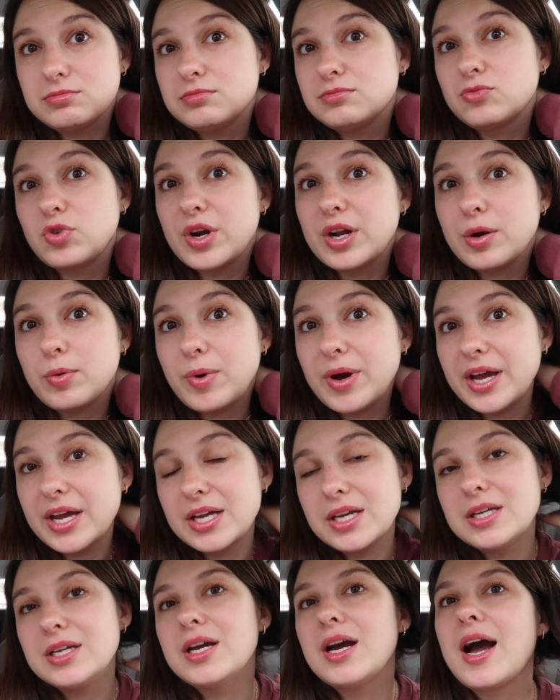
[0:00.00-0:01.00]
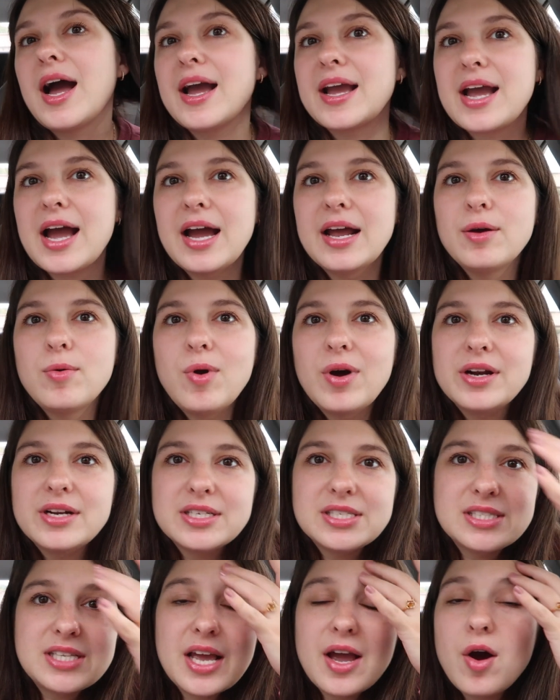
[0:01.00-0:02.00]
right away. I kind of wanted
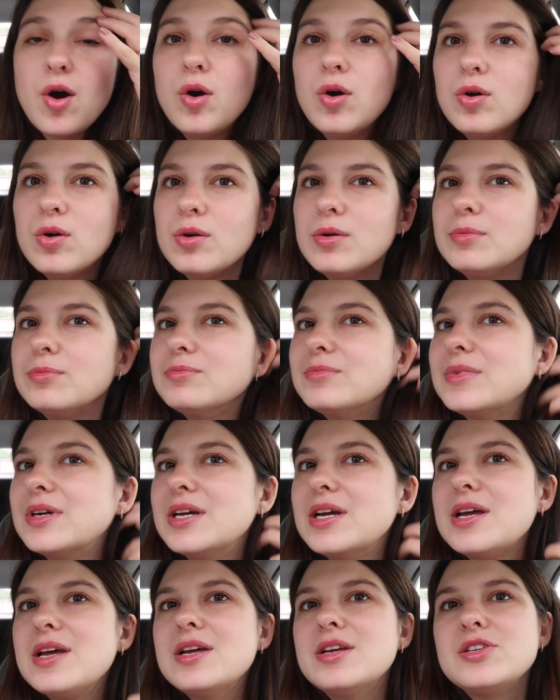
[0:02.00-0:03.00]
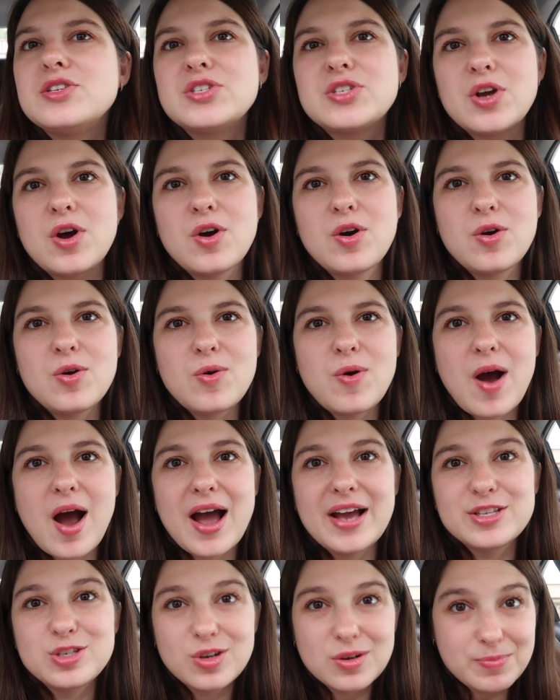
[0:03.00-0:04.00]
to stay home, so
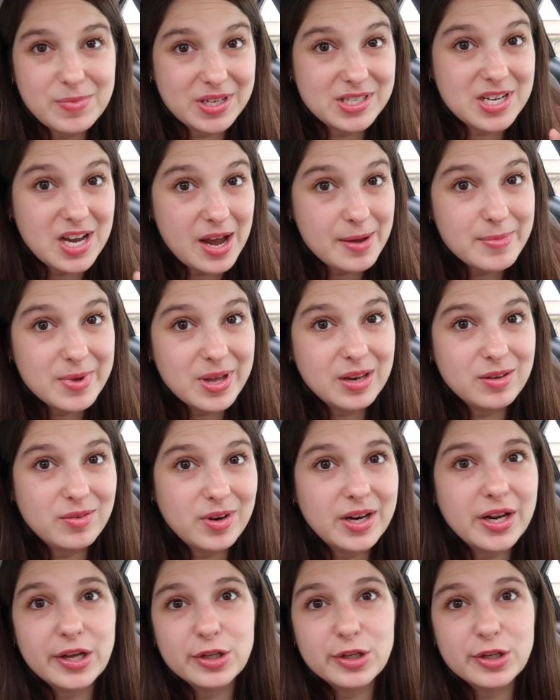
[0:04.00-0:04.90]
I took my time getting ready.